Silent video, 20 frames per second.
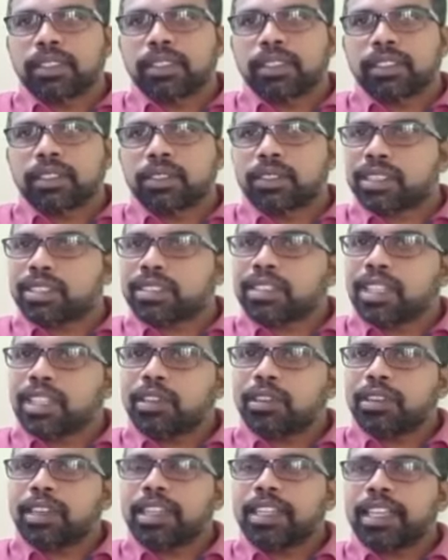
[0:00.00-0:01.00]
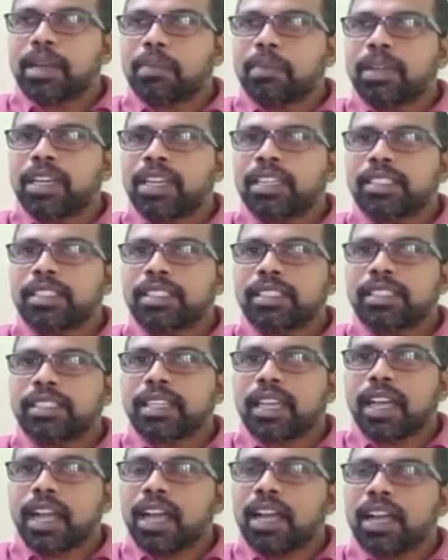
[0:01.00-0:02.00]
So the circuit and the appliances
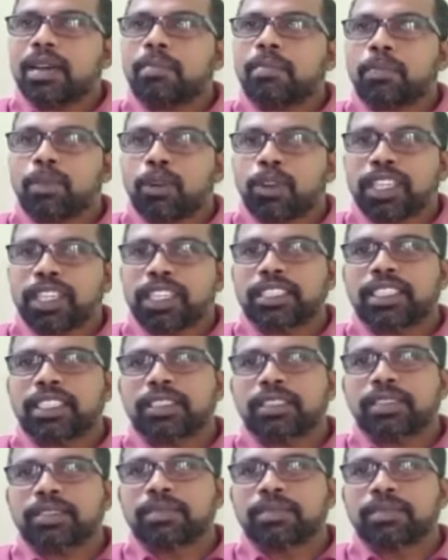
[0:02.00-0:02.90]
are protected,